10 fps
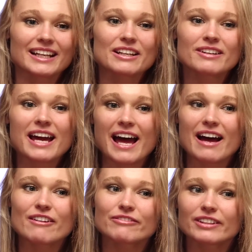I don't
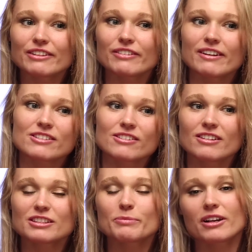have any favorite
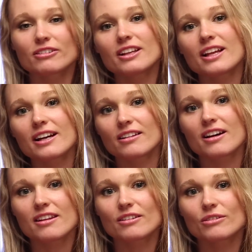songs, but I really like a
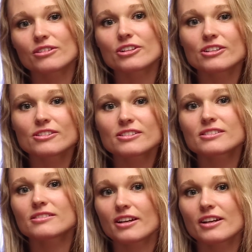lot of the Goo Goo Dolls.
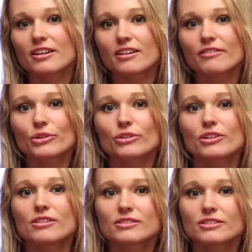Like, I love Goo Goo
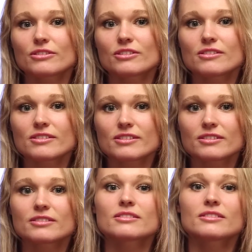Dolls. Goo Goo Dolls is
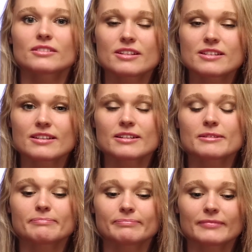
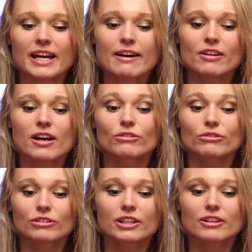they have a lot of
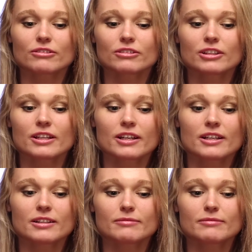really, really,